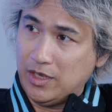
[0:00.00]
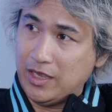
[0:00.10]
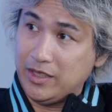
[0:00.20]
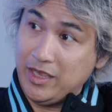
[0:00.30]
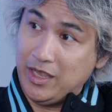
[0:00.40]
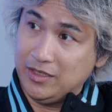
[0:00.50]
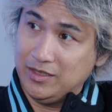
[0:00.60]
At the end,